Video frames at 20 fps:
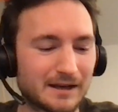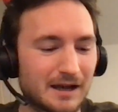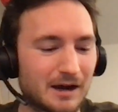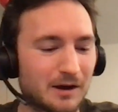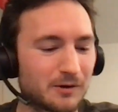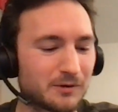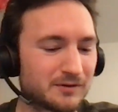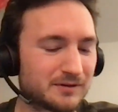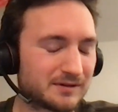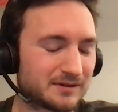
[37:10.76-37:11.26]

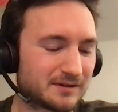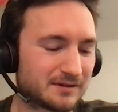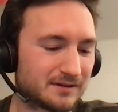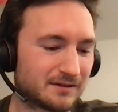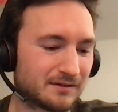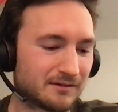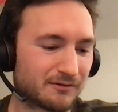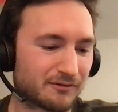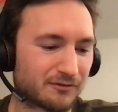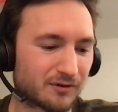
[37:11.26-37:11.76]
Now,
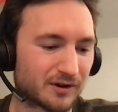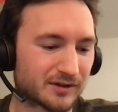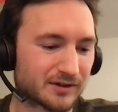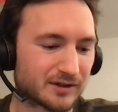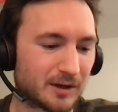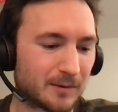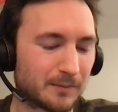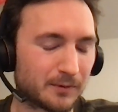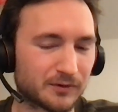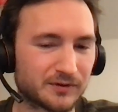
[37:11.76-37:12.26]
for
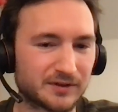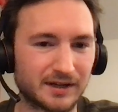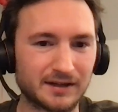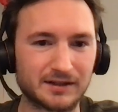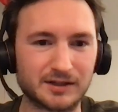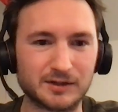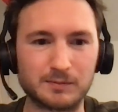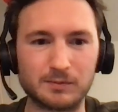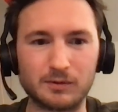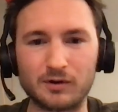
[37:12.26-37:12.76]
example, take
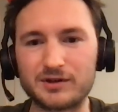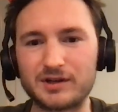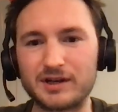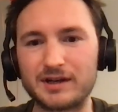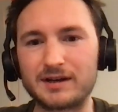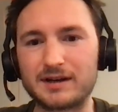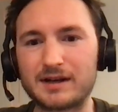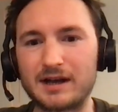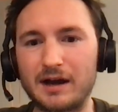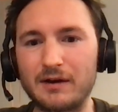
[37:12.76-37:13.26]
this
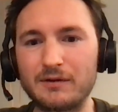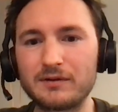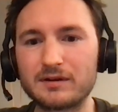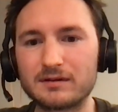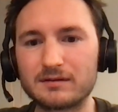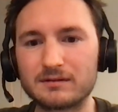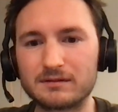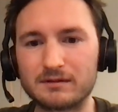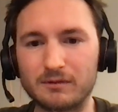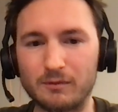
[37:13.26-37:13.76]
blockchain account
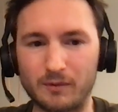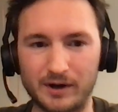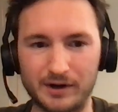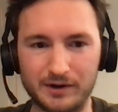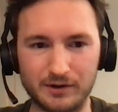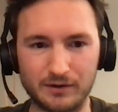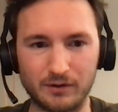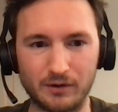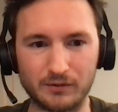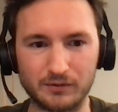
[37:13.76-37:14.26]
where
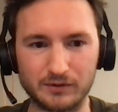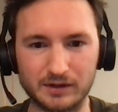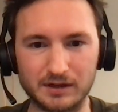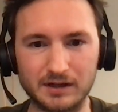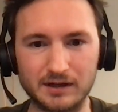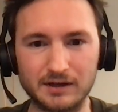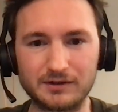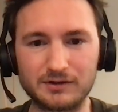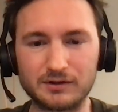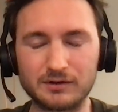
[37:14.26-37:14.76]
you own the
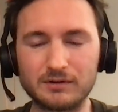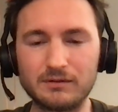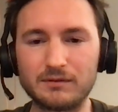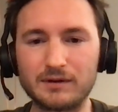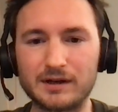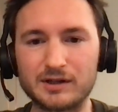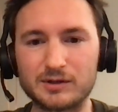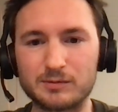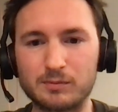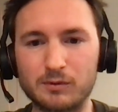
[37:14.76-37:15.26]
key to,
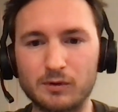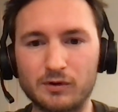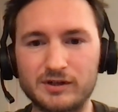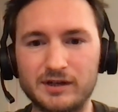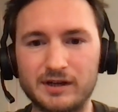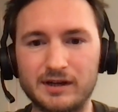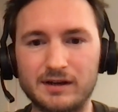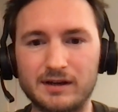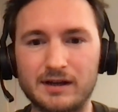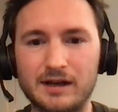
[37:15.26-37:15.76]
and this
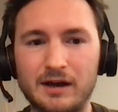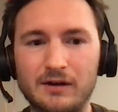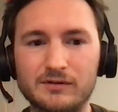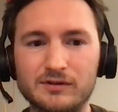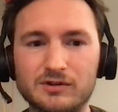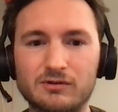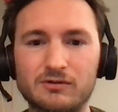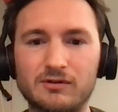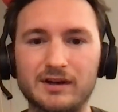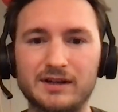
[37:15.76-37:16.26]
blockchain account
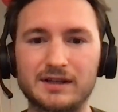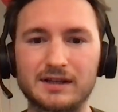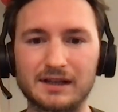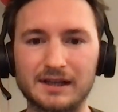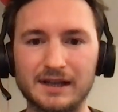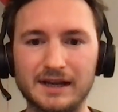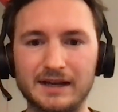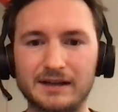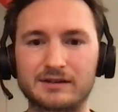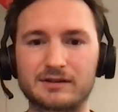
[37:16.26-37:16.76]
is already
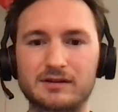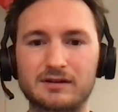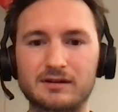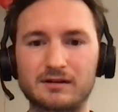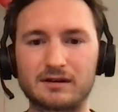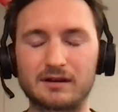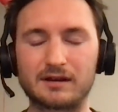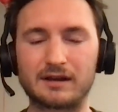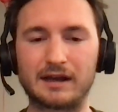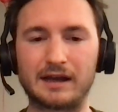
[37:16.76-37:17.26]
linked,
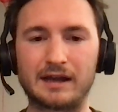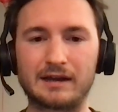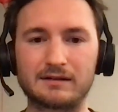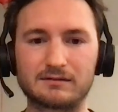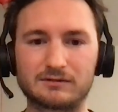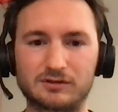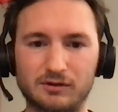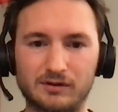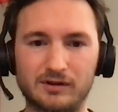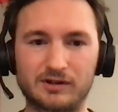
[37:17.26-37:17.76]
and
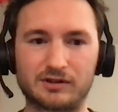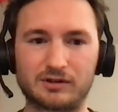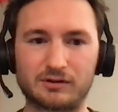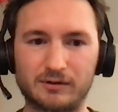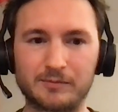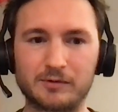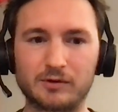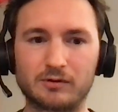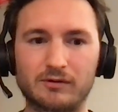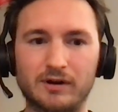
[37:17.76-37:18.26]
so there's
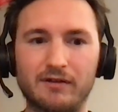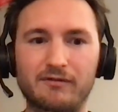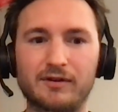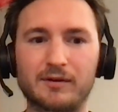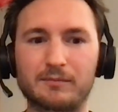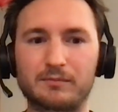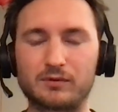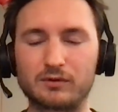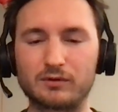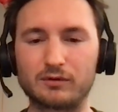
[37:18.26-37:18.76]
cryptographic
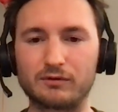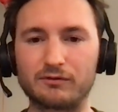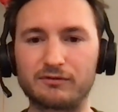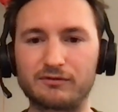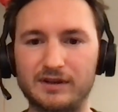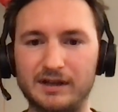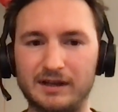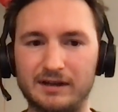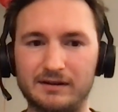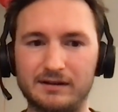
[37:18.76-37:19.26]
proof
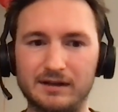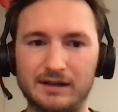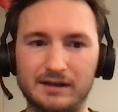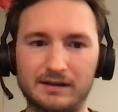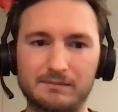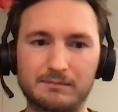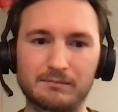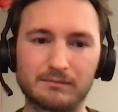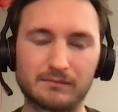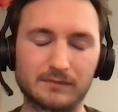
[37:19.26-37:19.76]
that
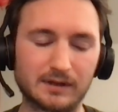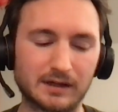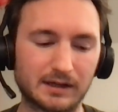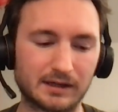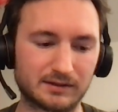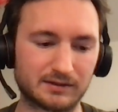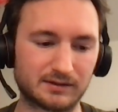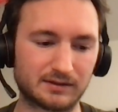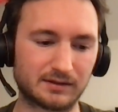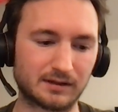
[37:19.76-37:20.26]

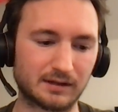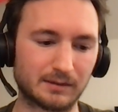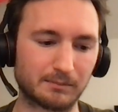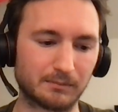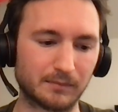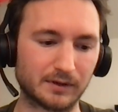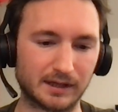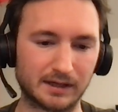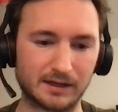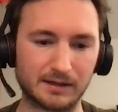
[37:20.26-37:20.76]

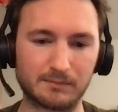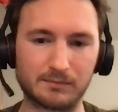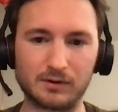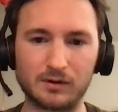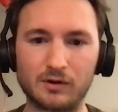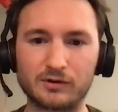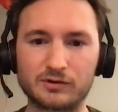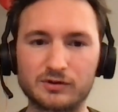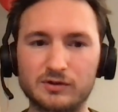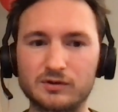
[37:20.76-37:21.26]
it
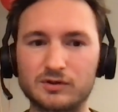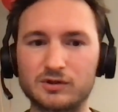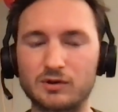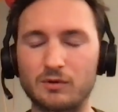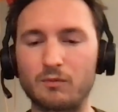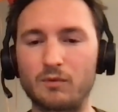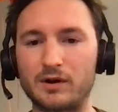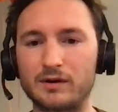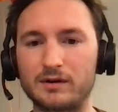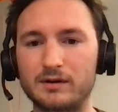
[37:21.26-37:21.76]
belongs to
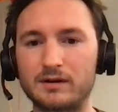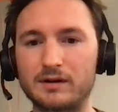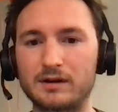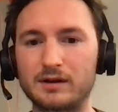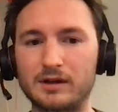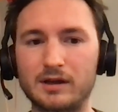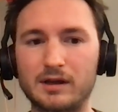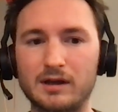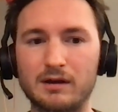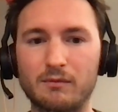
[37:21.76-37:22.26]
someone
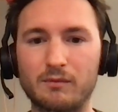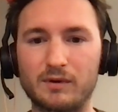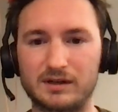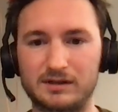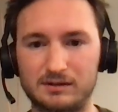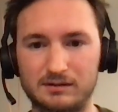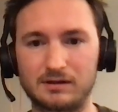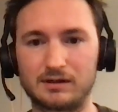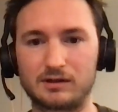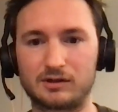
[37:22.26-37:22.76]
with
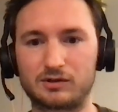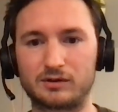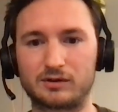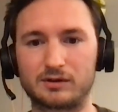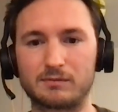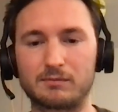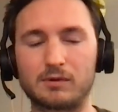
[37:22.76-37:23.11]
a certain